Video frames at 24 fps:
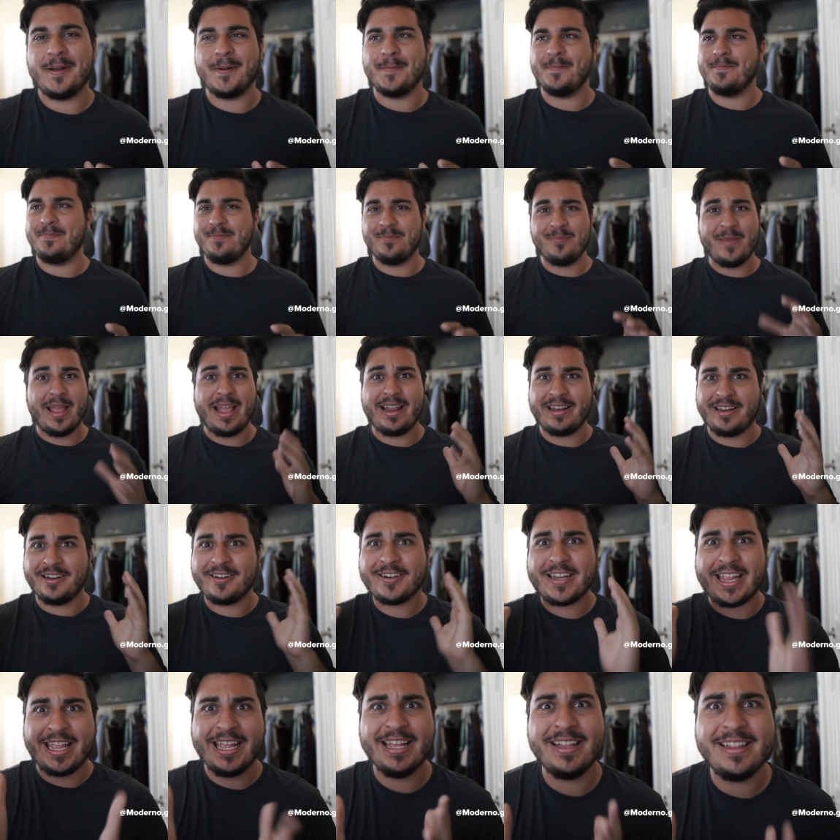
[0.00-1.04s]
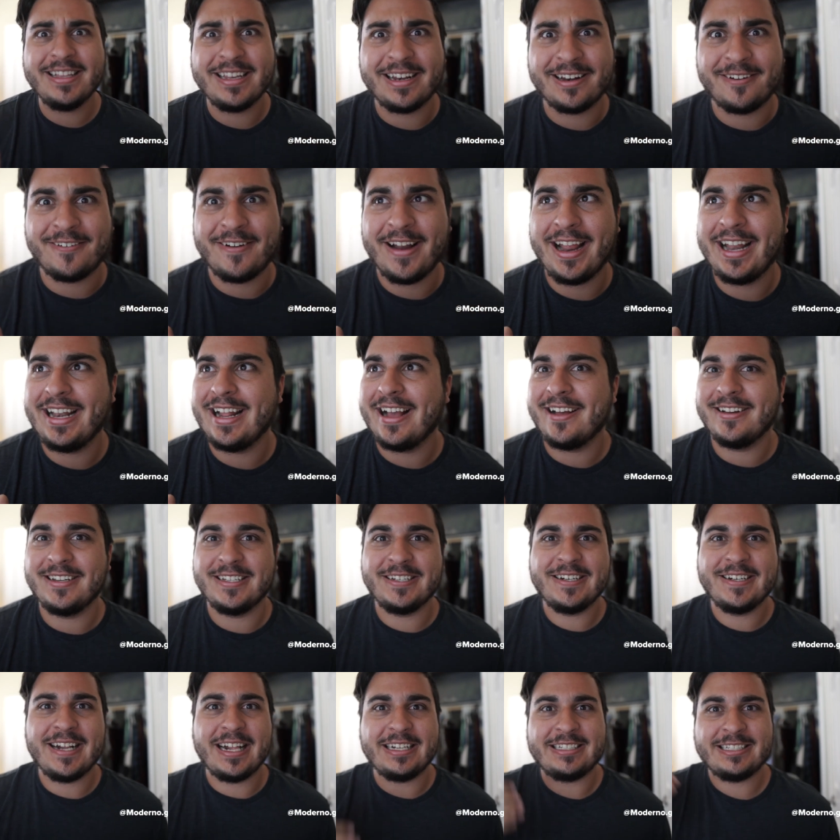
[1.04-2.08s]
Um, man, you're killing it right now,
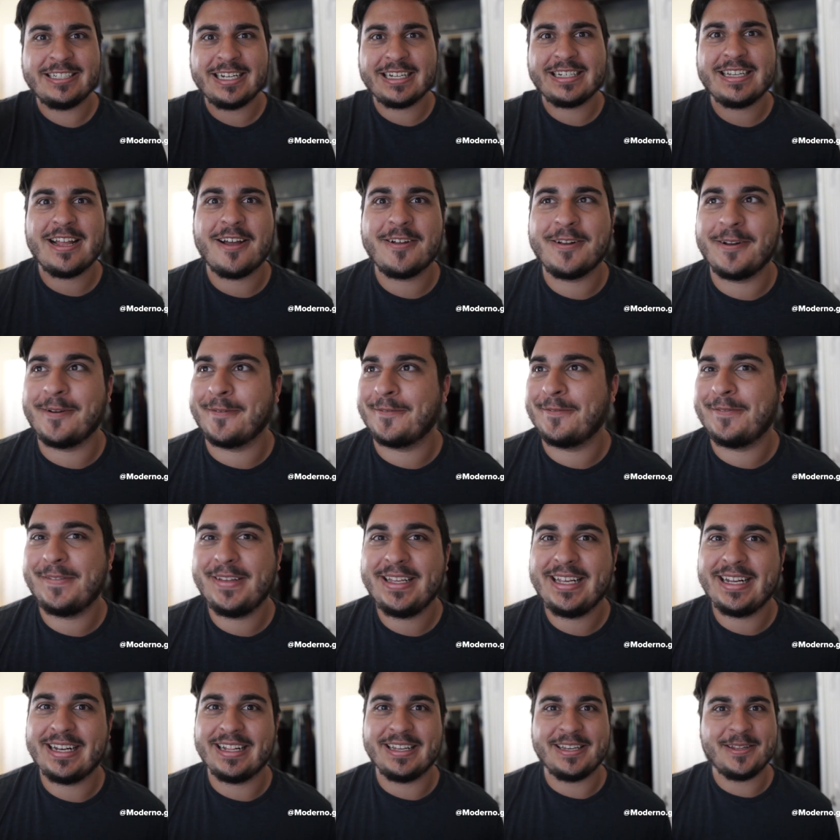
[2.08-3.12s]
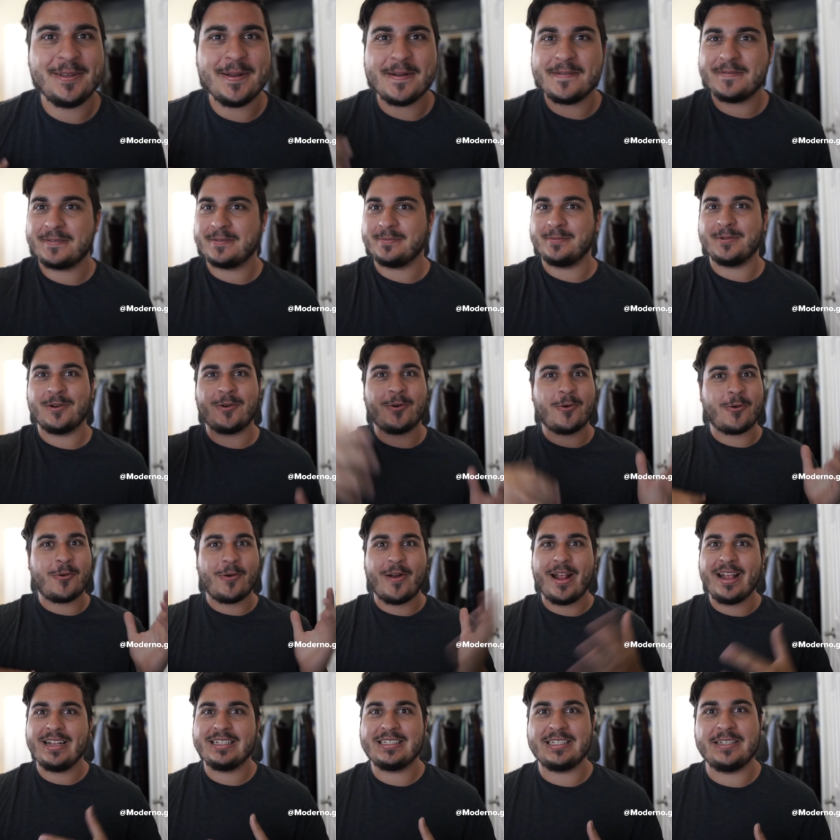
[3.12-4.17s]
dude. I checked out your feed, and you have some
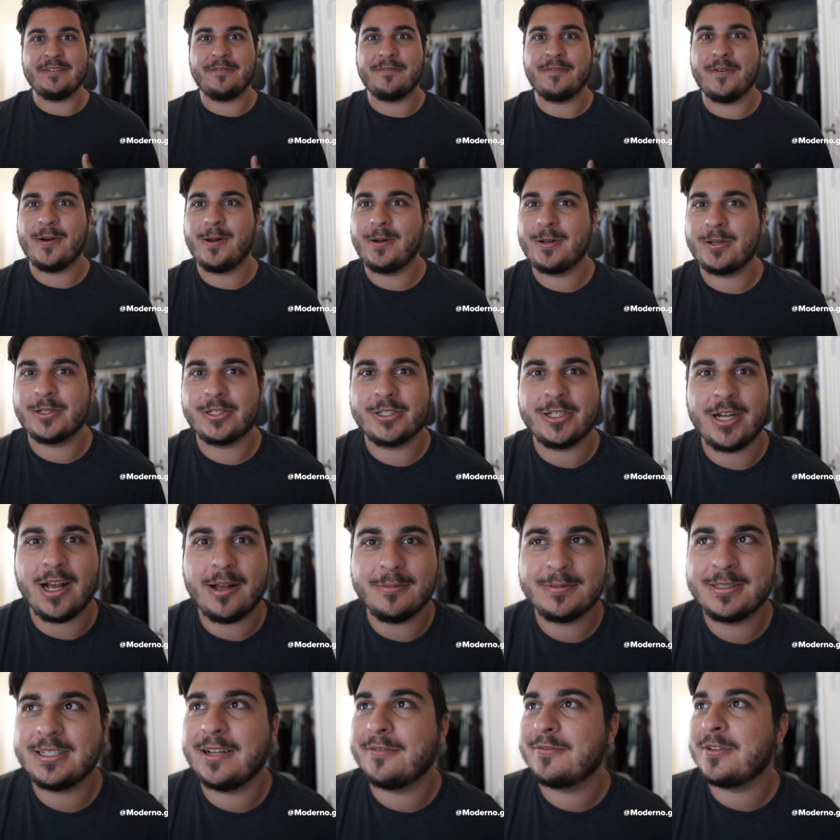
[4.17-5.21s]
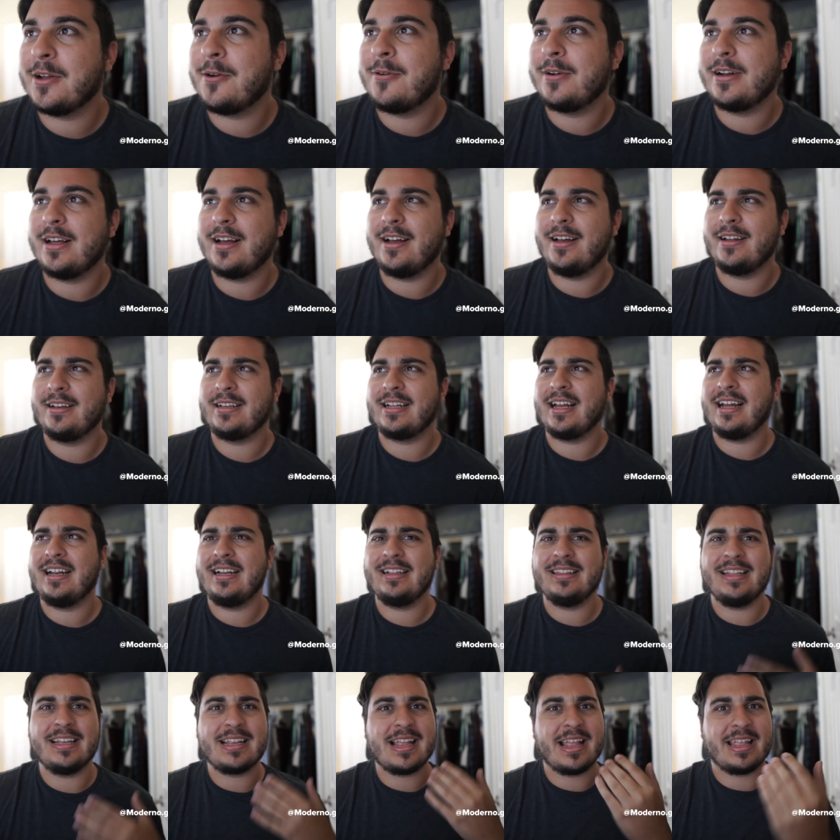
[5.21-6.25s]
crazy Photoshop stuff going on, kind
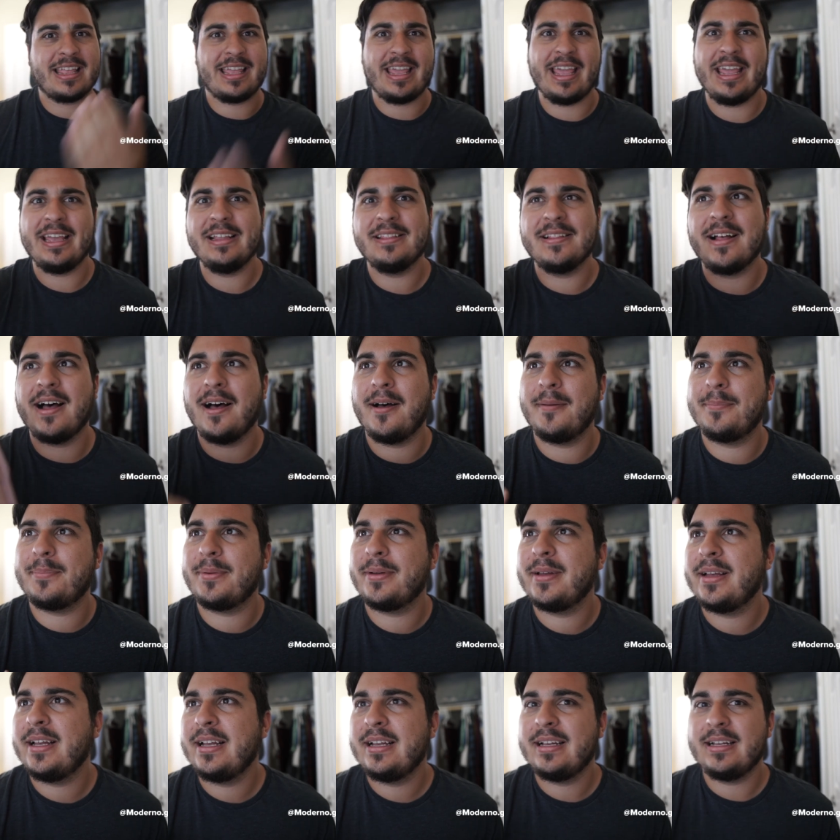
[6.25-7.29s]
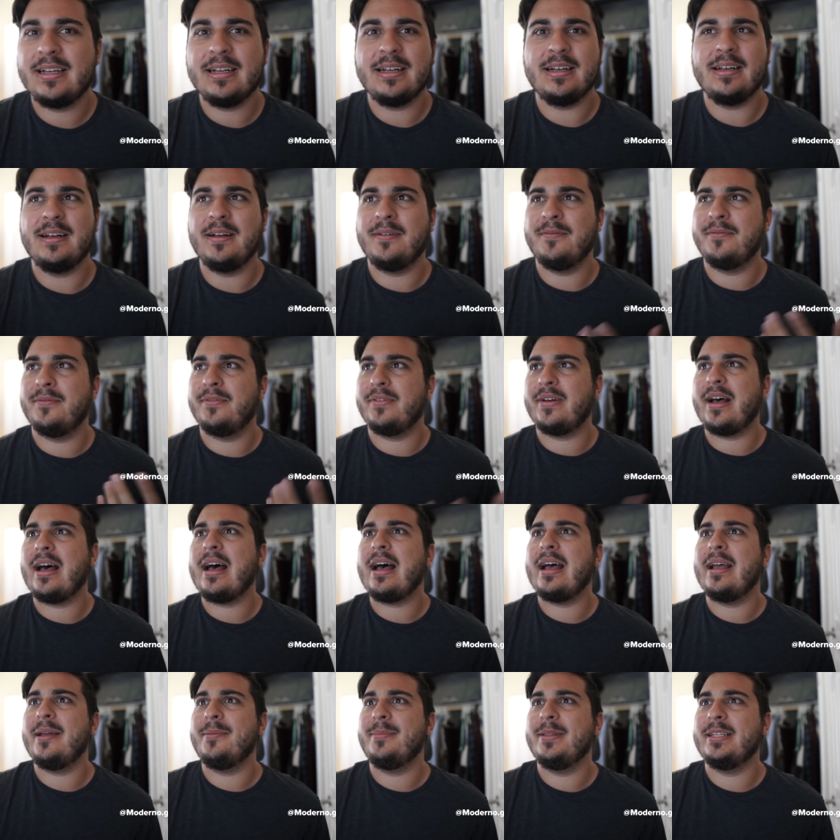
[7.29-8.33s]
of like a K-Lop uh,
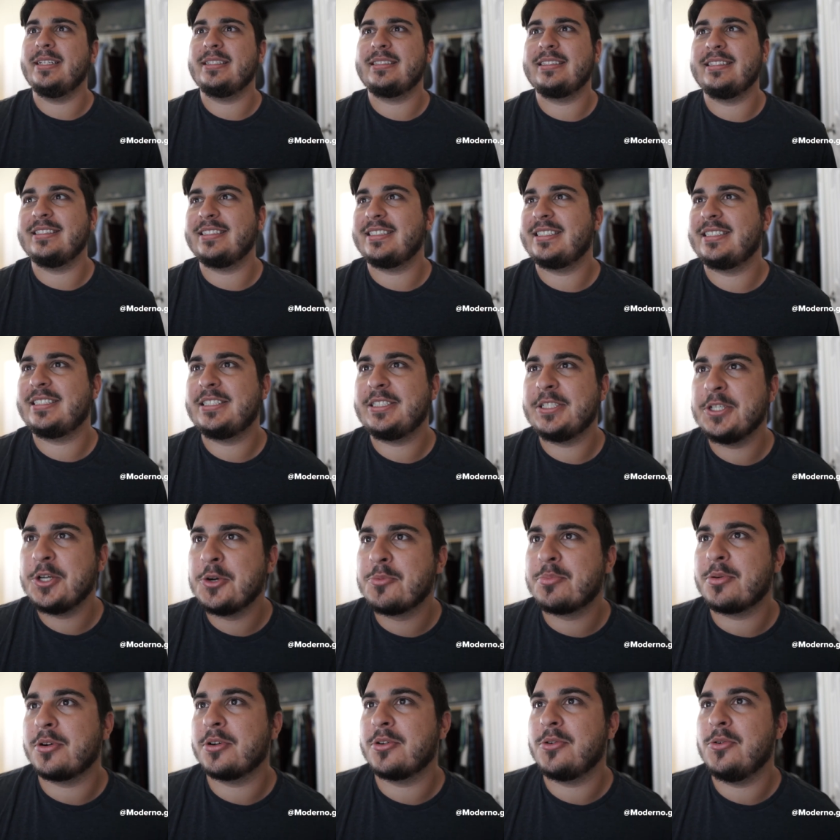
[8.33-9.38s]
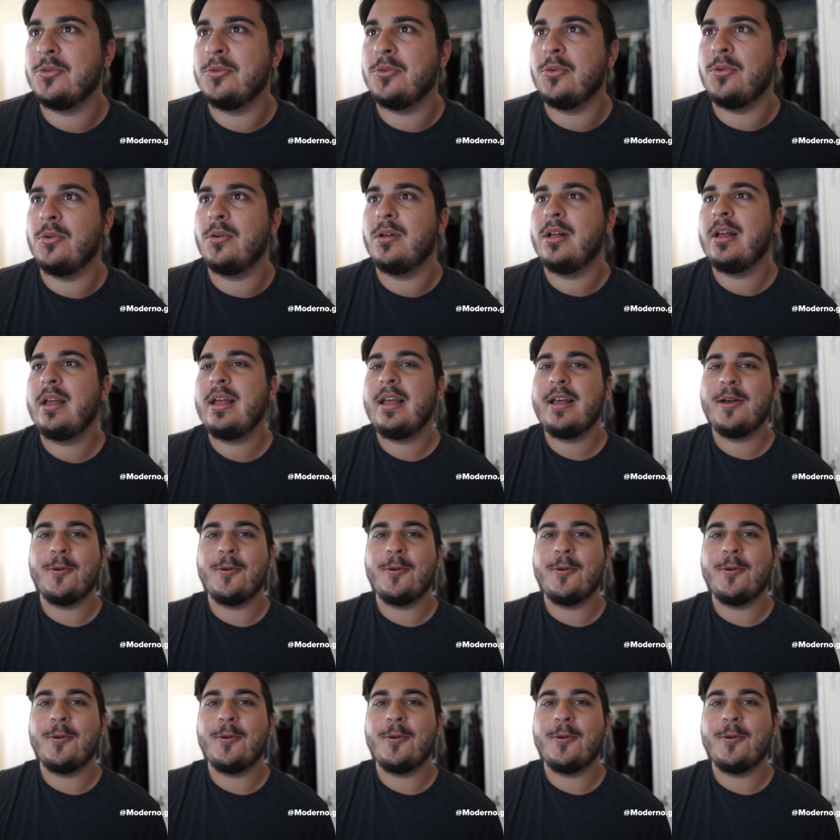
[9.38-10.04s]
vibe. This is super cool.